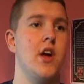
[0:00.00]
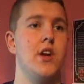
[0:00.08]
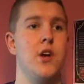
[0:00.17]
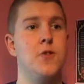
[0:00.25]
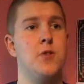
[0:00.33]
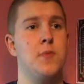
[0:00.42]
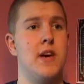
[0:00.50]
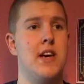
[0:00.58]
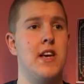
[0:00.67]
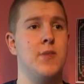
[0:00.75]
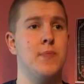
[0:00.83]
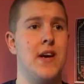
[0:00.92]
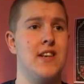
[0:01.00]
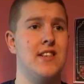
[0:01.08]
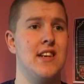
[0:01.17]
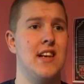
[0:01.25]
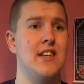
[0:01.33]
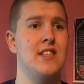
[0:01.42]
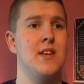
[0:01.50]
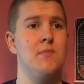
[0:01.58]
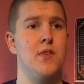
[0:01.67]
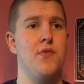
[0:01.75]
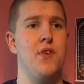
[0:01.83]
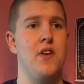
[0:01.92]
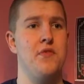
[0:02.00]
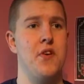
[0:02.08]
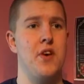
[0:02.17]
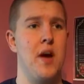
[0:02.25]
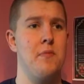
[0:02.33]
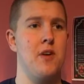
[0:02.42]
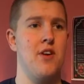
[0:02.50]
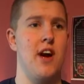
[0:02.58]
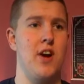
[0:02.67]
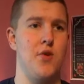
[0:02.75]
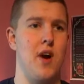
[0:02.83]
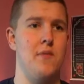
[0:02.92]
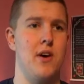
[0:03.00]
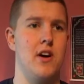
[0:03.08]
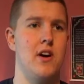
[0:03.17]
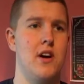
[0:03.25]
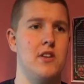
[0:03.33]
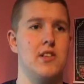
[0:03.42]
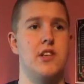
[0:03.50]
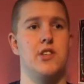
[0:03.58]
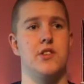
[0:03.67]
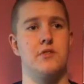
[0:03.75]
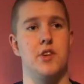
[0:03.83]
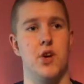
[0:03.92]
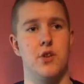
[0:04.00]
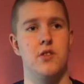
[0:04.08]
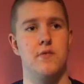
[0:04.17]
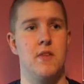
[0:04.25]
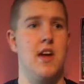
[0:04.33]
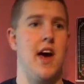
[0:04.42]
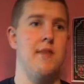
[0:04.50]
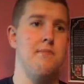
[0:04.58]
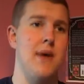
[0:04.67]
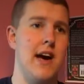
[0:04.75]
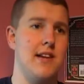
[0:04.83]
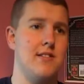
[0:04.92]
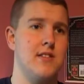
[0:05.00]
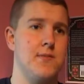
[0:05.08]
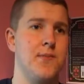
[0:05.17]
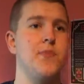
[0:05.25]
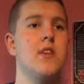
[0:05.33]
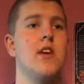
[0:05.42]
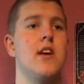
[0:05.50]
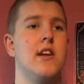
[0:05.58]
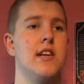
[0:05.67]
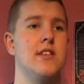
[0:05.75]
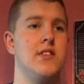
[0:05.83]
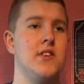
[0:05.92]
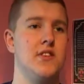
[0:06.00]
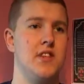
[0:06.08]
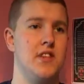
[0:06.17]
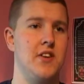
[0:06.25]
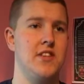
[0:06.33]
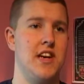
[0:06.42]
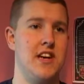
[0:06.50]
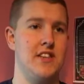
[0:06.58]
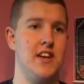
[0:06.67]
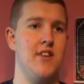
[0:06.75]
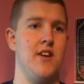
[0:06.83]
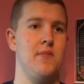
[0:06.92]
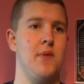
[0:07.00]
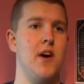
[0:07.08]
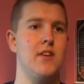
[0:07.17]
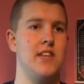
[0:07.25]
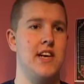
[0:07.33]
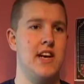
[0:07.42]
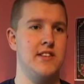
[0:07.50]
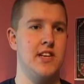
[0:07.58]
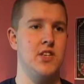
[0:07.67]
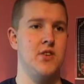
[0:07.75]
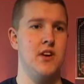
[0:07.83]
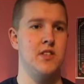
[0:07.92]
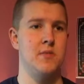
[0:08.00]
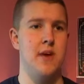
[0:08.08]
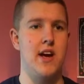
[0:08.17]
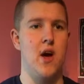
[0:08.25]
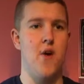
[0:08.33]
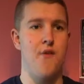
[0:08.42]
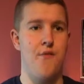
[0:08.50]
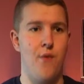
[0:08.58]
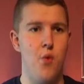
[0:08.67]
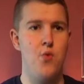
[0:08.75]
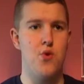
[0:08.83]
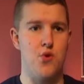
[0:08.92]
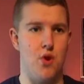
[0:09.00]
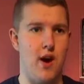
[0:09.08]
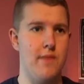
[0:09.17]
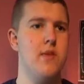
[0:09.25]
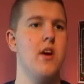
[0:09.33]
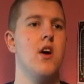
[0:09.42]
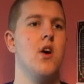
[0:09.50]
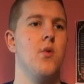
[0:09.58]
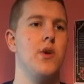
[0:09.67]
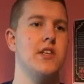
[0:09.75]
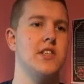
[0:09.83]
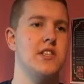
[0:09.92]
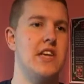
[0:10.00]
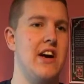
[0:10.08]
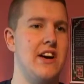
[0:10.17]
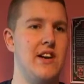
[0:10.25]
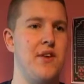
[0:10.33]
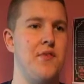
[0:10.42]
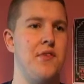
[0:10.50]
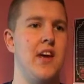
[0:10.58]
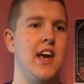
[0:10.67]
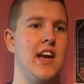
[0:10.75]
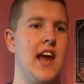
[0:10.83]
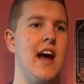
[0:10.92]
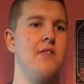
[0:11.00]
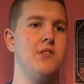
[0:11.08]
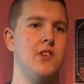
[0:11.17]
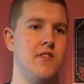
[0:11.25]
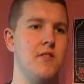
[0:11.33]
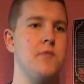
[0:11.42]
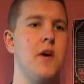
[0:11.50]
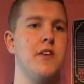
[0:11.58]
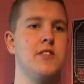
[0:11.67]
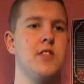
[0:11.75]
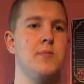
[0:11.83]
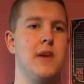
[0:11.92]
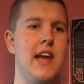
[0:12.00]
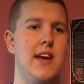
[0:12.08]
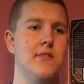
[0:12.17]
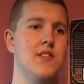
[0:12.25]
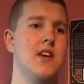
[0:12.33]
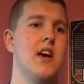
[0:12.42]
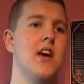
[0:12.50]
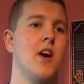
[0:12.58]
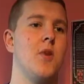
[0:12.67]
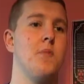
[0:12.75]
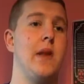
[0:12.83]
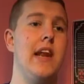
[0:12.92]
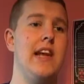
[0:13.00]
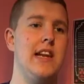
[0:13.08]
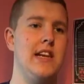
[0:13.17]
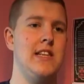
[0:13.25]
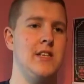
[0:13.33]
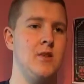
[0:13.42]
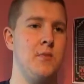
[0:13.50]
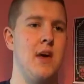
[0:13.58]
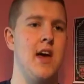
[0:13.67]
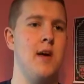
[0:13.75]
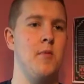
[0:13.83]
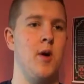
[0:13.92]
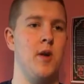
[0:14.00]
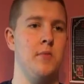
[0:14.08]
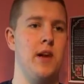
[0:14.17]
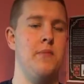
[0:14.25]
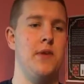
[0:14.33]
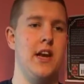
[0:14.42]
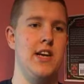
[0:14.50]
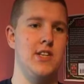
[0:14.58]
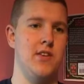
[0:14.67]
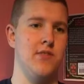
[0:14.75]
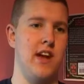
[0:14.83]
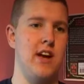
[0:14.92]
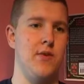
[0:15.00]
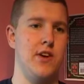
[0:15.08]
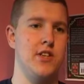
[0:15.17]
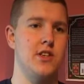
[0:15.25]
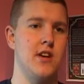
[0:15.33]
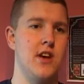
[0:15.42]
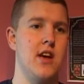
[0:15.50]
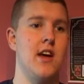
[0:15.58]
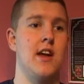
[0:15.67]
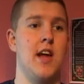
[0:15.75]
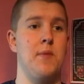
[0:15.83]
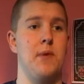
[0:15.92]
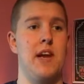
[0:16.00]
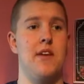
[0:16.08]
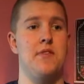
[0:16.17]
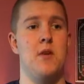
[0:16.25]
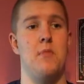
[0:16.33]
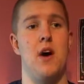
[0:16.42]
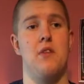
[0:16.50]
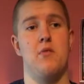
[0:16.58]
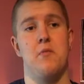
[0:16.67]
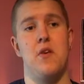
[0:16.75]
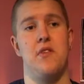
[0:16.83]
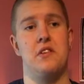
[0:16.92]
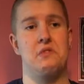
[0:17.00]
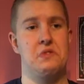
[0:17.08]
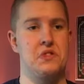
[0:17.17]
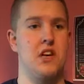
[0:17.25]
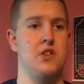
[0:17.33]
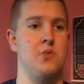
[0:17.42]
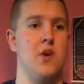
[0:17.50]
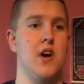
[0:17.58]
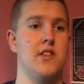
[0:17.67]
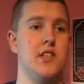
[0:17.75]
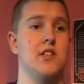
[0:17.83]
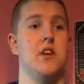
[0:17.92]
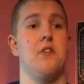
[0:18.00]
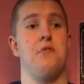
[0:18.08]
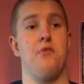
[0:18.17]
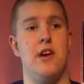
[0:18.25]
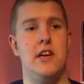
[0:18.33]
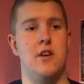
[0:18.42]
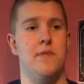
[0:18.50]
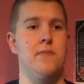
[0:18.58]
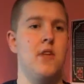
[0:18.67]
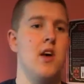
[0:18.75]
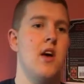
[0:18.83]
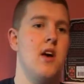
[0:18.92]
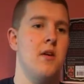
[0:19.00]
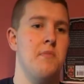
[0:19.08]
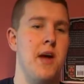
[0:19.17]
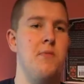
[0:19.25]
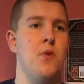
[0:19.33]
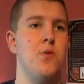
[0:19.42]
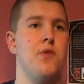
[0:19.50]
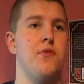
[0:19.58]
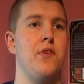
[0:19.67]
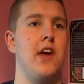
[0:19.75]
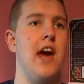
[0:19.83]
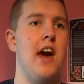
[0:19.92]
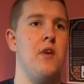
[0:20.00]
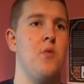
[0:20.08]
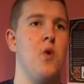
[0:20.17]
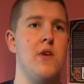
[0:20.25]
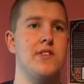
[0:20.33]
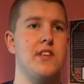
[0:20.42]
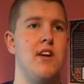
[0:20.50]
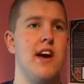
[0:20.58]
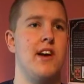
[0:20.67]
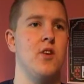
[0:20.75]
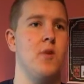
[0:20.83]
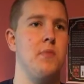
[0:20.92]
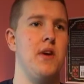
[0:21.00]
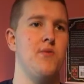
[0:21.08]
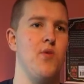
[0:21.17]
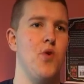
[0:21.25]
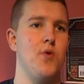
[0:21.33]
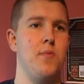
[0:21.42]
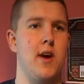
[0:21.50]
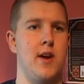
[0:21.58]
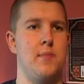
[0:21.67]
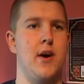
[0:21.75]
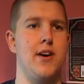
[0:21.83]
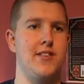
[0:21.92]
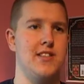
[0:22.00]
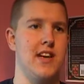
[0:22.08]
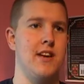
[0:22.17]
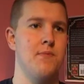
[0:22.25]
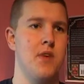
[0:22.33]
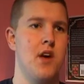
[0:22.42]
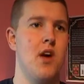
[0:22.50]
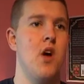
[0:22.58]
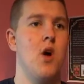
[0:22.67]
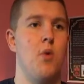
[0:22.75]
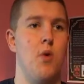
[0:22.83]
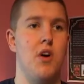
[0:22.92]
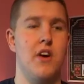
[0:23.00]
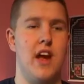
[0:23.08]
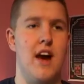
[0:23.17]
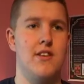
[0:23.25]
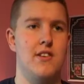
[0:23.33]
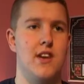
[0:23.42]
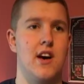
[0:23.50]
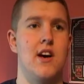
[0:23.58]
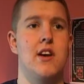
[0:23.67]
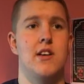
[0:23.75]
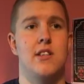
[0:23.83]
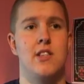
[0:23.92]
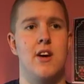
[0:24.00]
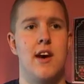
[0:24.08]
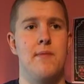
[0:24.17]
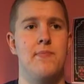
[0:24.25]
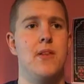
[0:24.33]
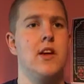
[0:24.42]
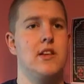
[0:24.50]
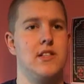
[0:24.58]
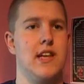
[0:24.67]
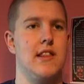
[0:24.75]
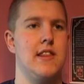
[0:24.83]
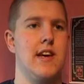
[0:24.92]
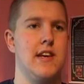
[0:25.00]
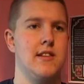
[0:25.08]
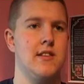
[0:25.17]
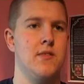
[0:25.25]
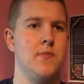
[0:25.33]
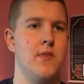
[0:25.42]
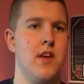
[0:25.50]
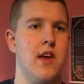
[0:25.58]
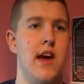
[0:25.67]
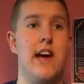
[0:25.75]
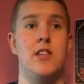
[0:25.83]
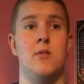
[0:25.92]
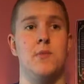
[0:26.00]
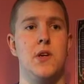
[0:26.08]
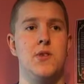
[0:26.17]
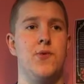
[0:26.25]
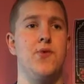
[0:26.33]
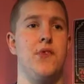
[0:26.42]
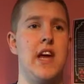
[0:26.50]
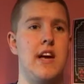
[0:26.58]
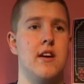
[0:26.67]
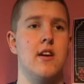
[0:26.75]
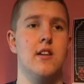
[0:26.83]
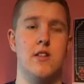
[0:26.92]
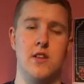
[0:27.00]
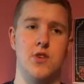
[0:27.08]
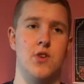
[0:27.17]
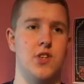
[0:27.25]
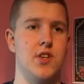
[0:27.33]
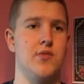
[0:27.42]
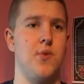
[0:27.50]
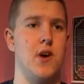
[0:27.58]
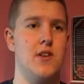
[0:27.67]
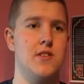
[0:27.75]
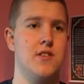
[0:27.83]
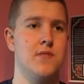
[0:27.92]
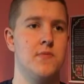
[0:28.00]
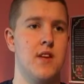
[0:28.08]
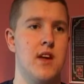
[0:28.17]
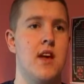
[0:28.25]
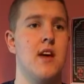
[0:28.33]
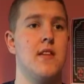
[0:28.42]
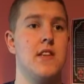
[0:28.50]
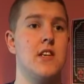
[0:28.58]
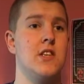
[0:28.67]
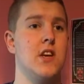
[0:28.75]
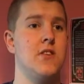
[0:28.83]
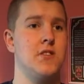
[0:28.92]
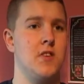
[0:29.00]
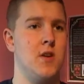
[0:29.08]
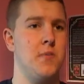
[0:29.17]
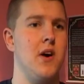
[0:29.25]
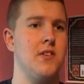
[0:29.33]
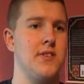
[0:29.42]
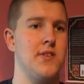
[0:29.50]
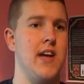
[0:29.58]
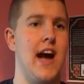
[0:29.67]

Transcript: Newspeak is basically simplified vocabulary and grammar, such as good and bad. This suits the totalitarian party as they try to make thought crime, which is the idea of thinking outside of the party's beliefs, completely disappear by the manipulation of language. They believe that by removing such words as freedom, people would forget what it was like not being ruled by the party. One character, Syme, said this: "It's a beautiful thing, the destruction of words. This shows that the party is